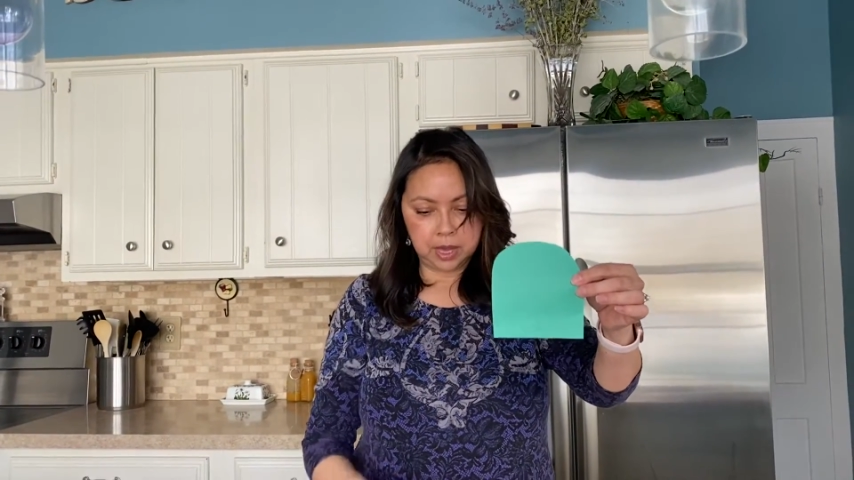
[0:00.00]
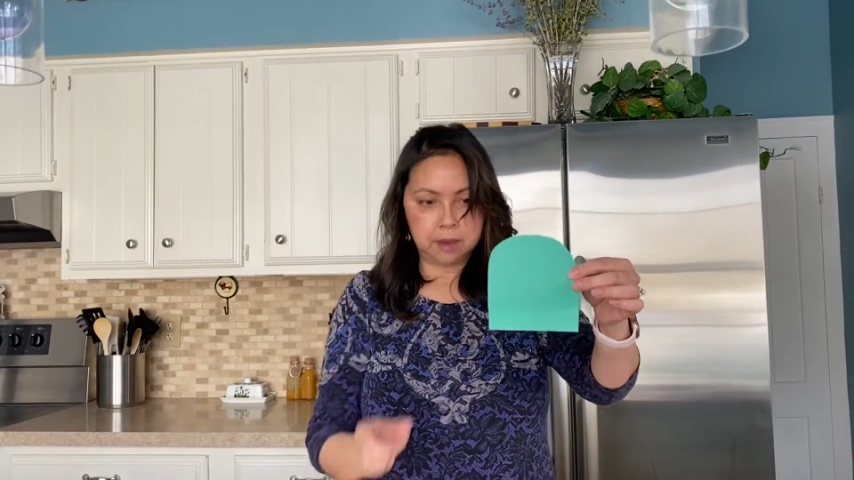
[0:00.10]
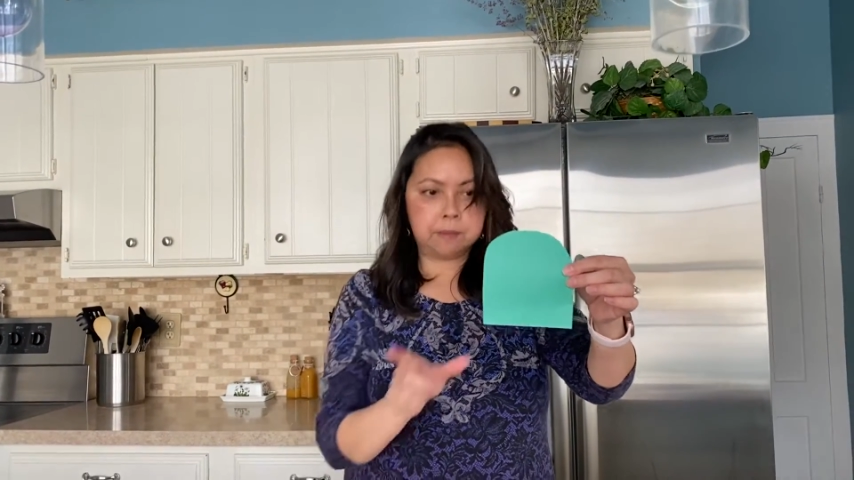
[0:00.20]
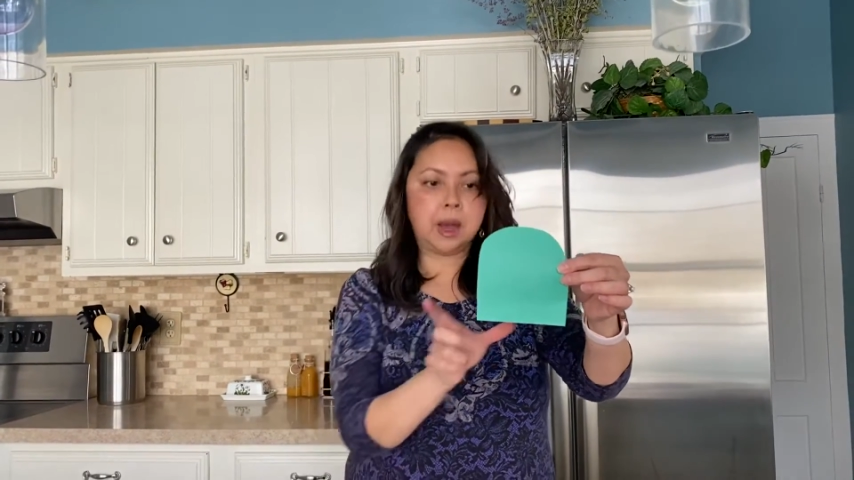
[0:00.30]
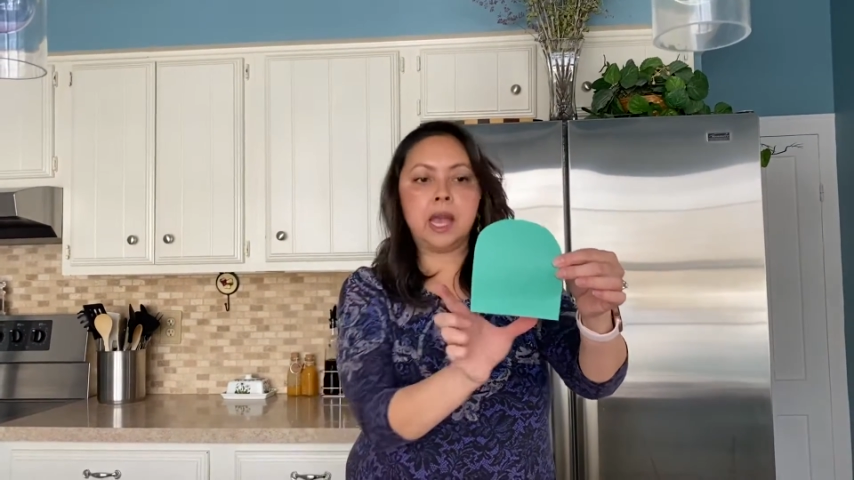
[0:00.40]

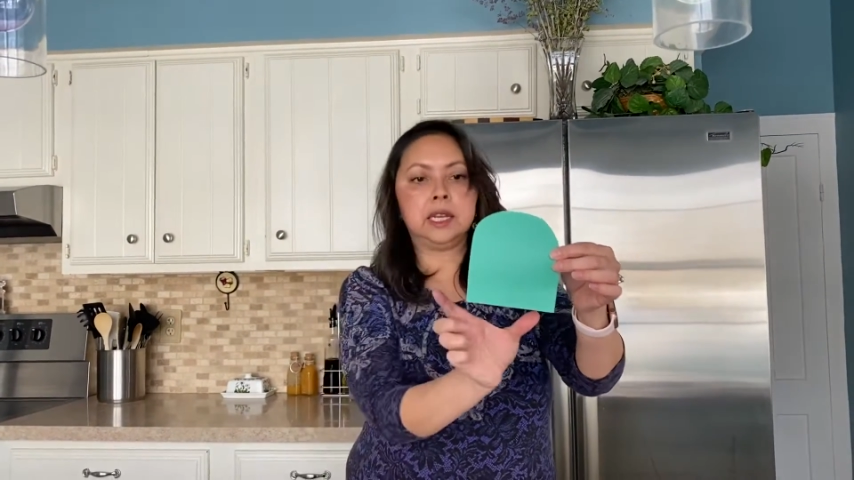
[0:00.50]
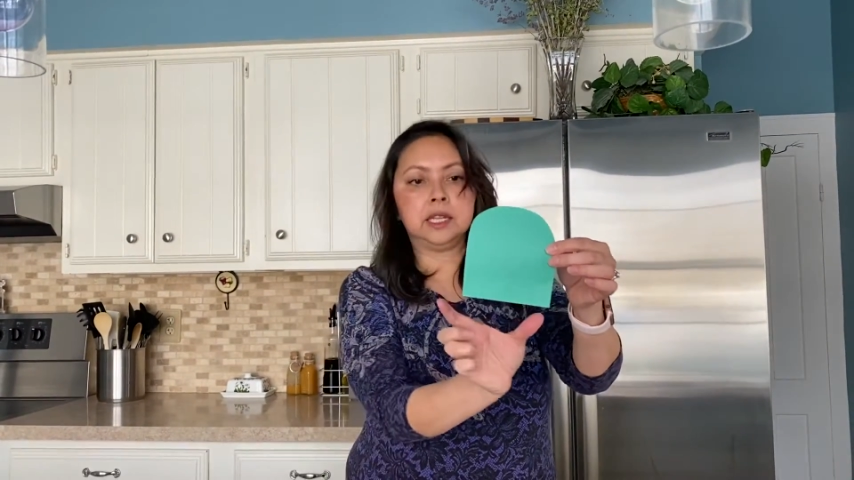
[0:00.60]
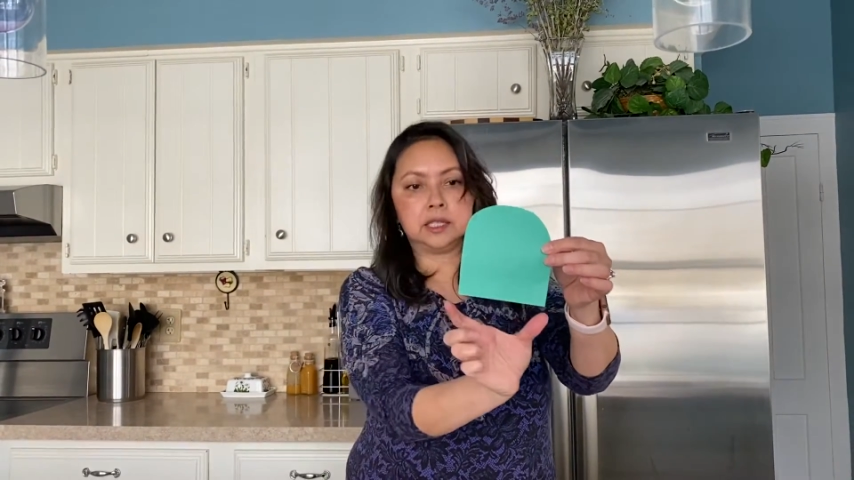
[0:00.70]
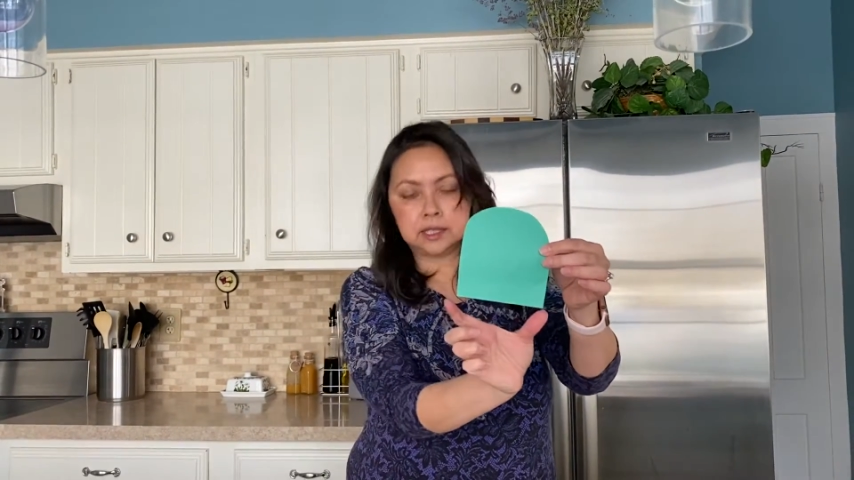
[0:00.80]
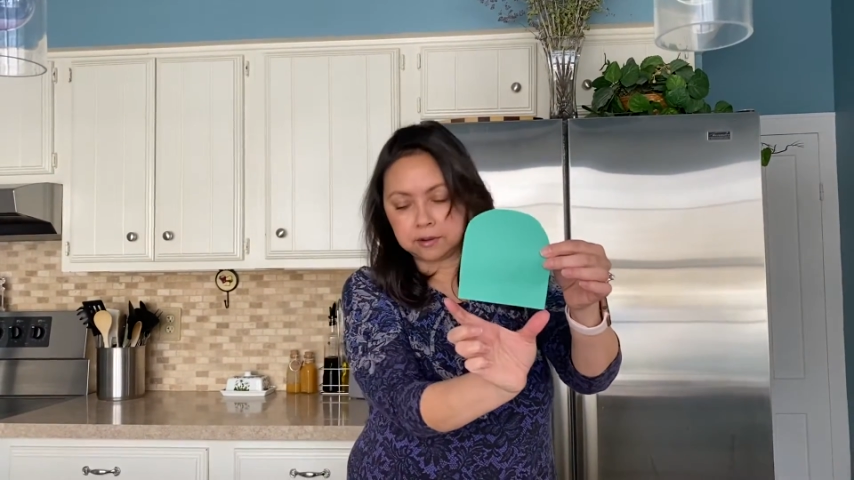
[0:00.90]
Mine
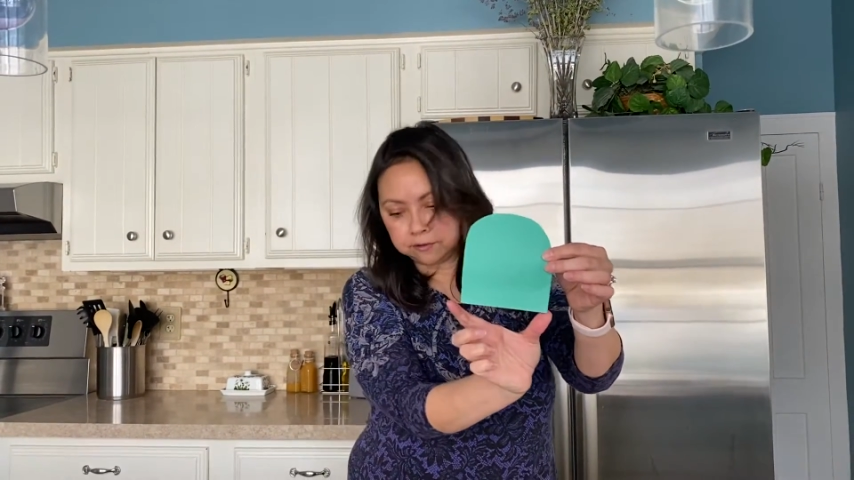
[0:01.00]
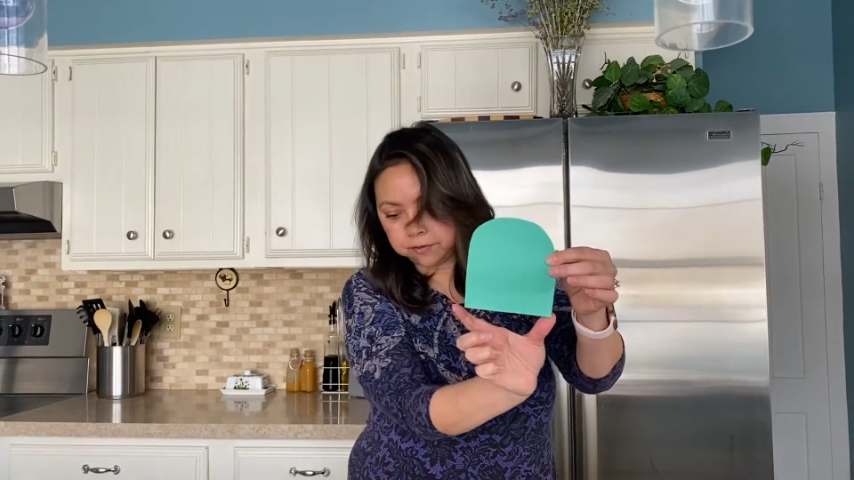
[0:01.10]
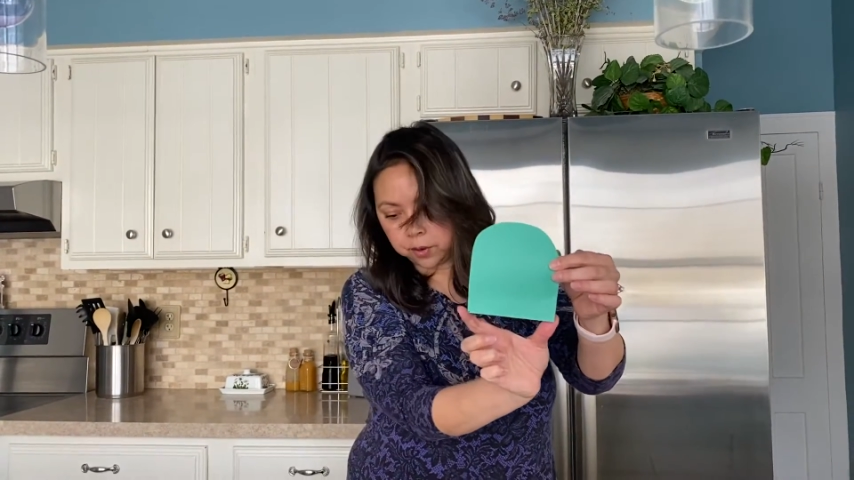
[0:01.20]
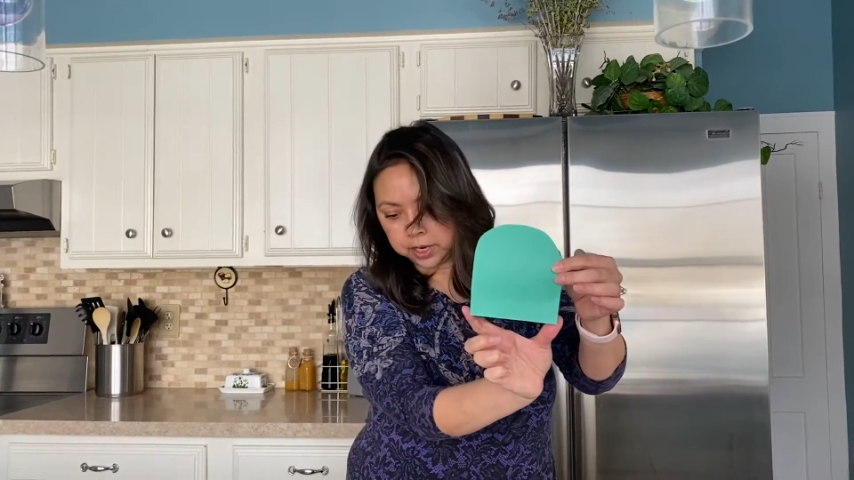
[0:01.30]
is 4